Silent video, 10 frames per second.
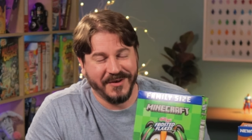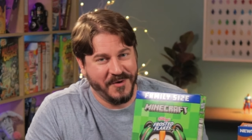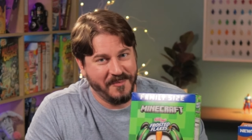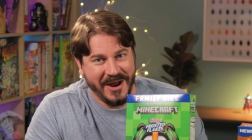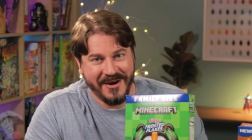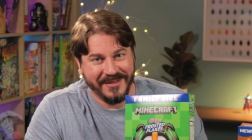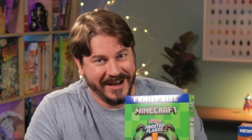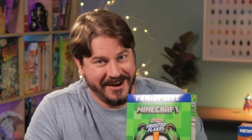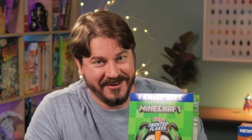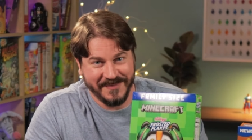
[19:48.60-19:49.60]
so if you're a parent
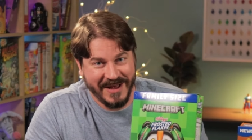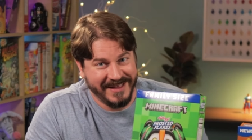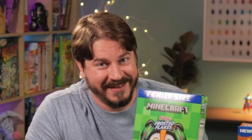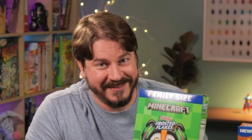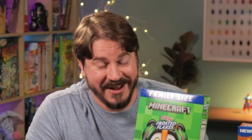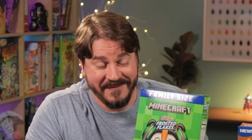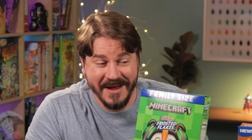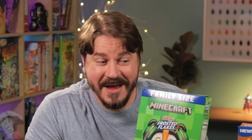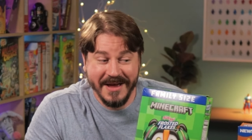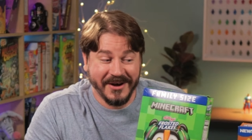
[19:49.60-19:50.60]
that cares about that
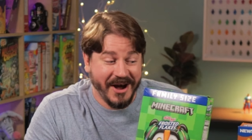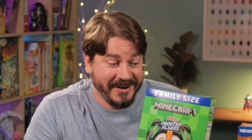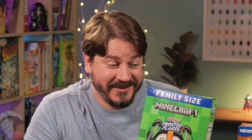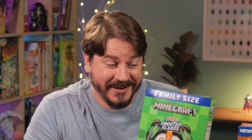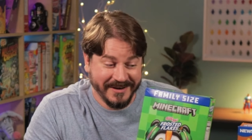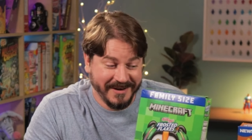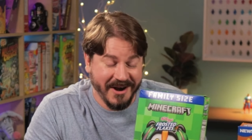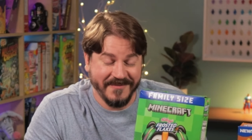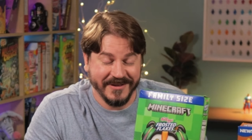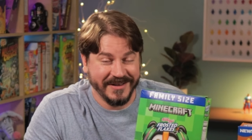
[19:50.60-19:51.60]
stuff, caution,
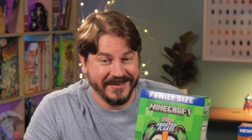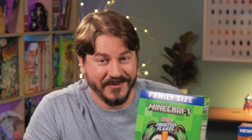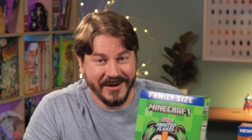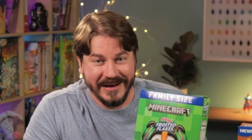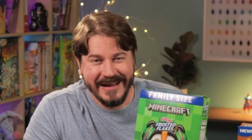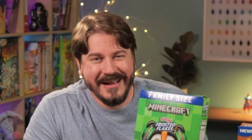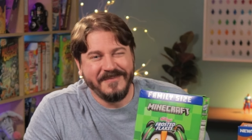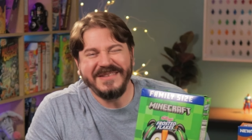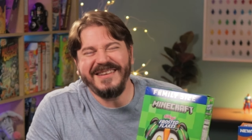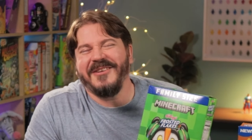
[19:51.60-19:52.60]
careful of this one.
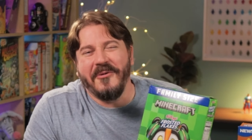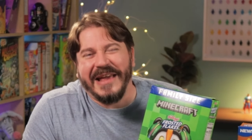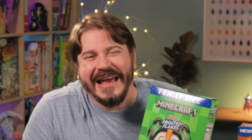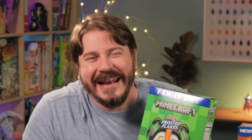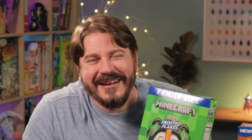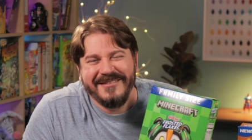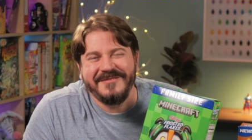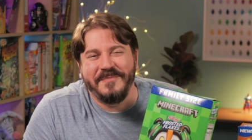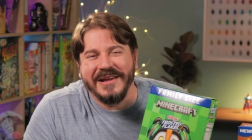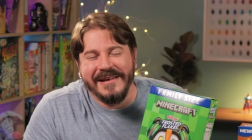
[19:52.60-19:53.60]
But just go get it.
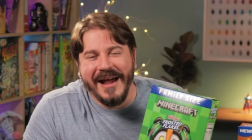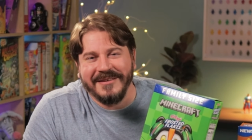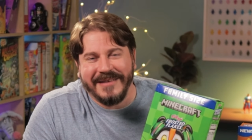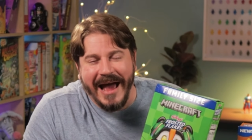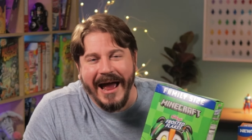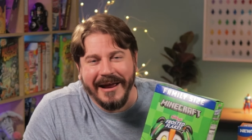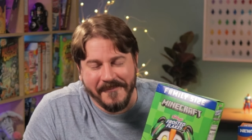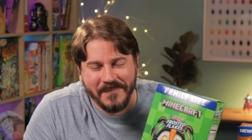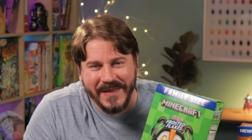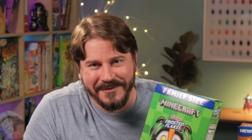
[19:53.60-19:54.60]
Just be a nice guy
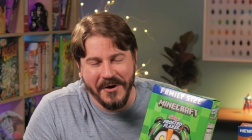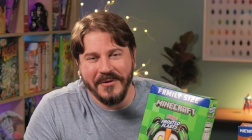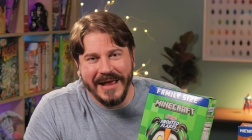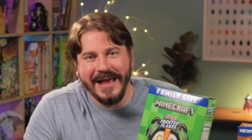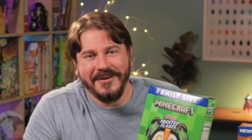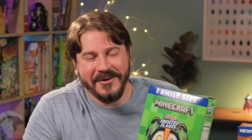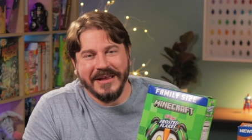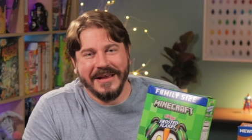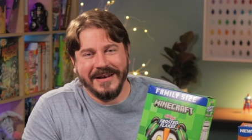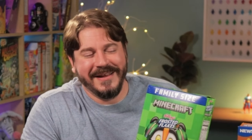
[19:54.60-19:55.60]
and go get your
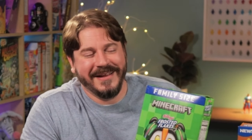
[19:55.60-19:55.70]
kid